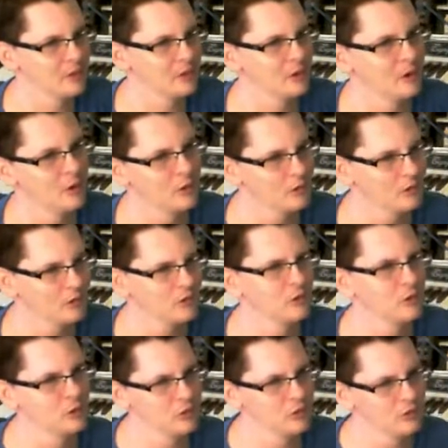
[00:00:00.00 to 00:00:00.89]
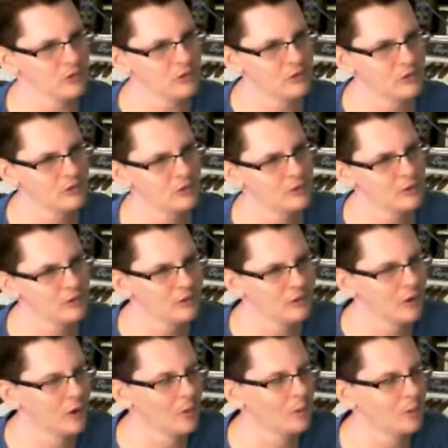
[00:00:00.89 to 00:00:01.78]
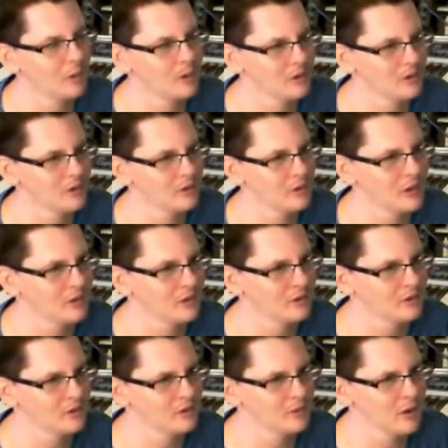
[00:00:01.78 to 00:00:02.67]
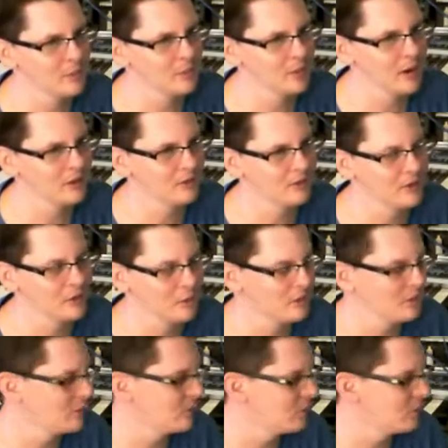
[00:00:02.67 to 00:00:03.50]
suit companies that coming out doing